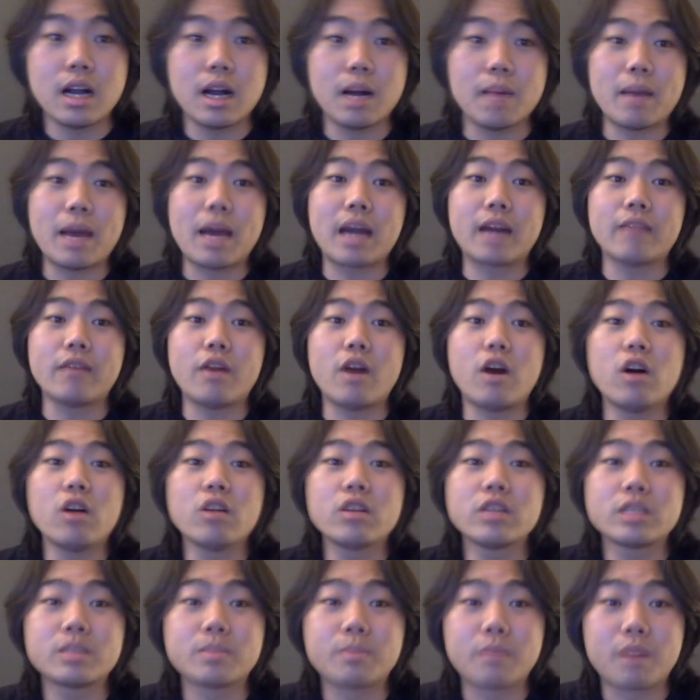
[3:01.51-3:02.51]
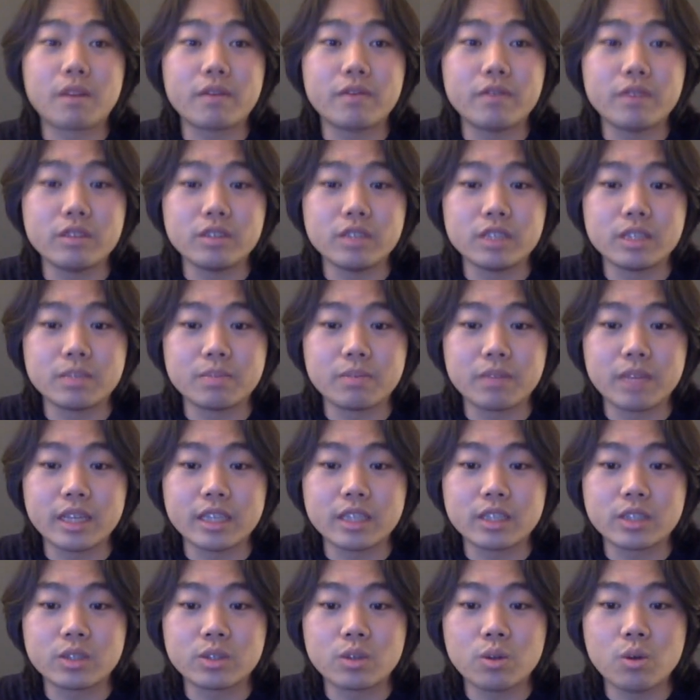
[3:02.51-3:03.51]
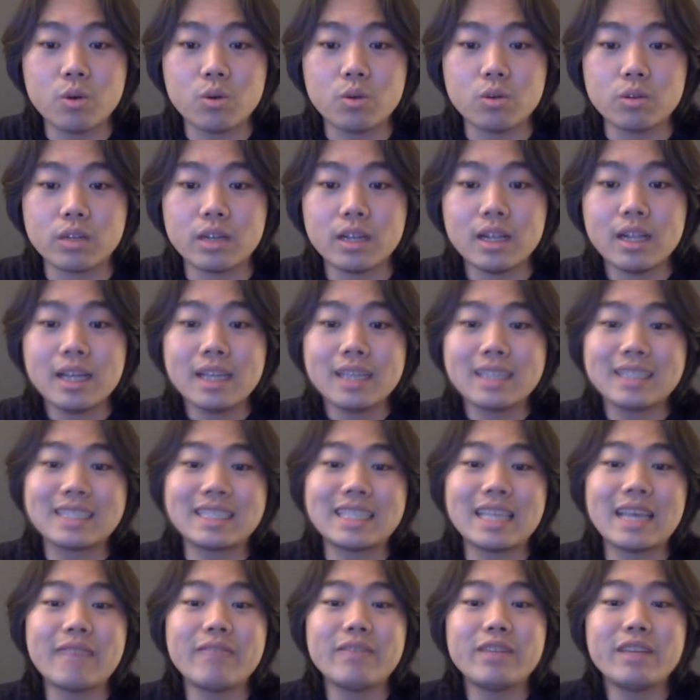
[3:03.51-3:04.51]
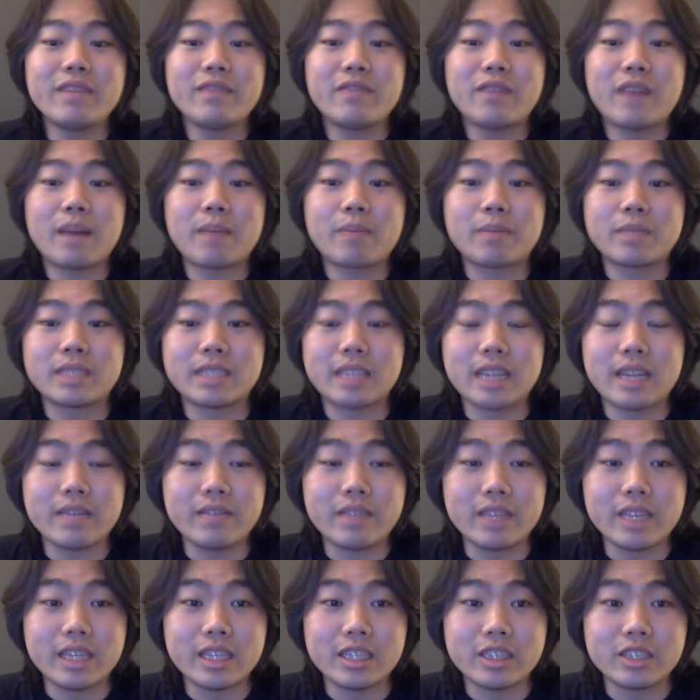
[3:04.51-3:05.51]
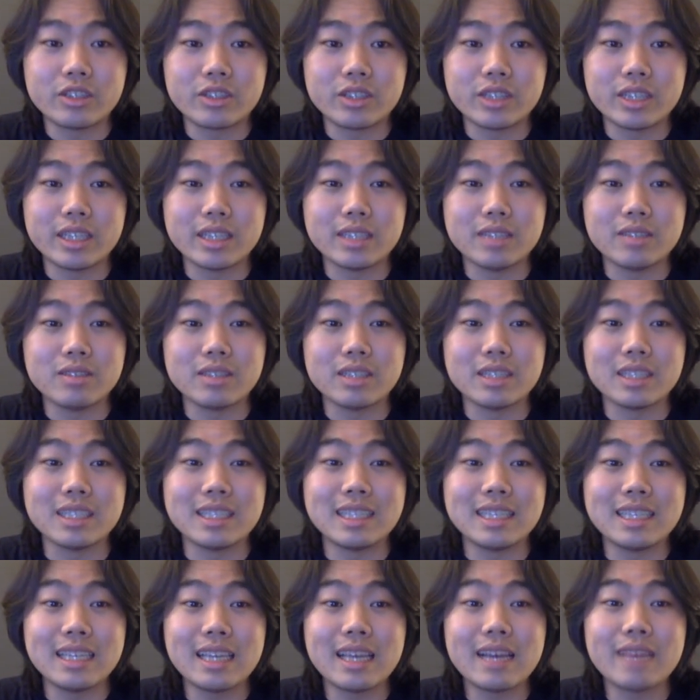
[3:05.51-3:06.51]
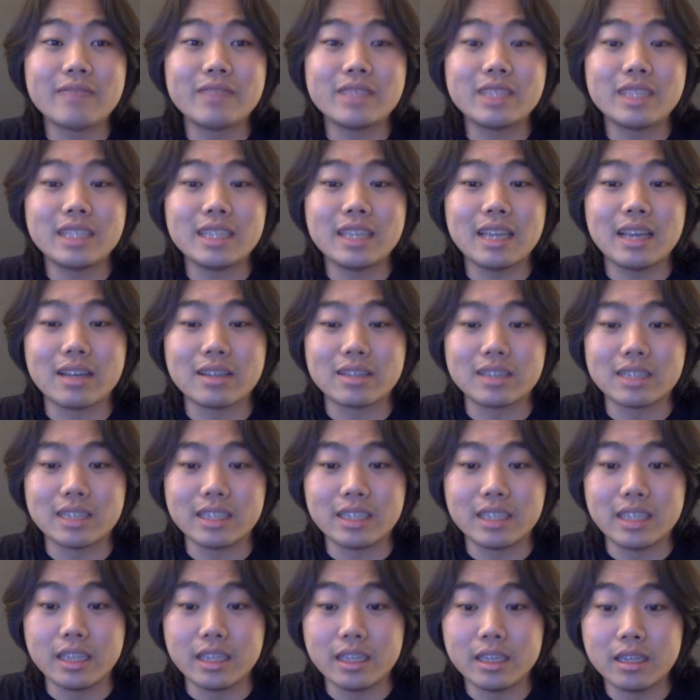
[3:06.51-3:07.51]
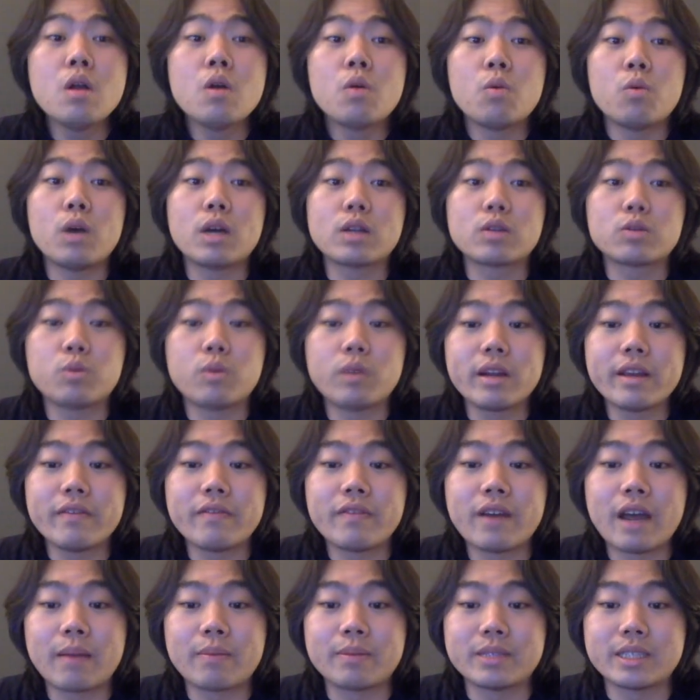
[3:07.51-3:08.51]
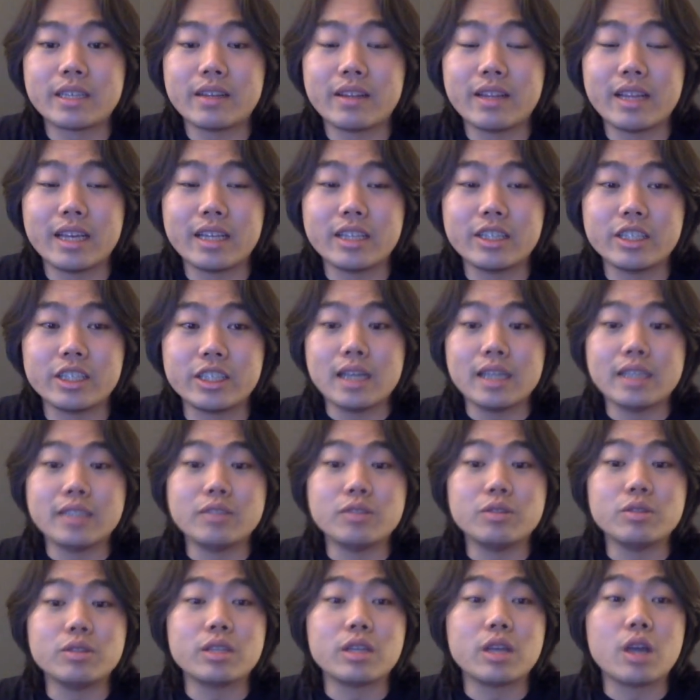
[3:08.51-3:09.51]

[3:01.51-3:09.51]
out of all the smartphone displays sold, 75% of the industry is using TFT LCD, while 25% of the industry is using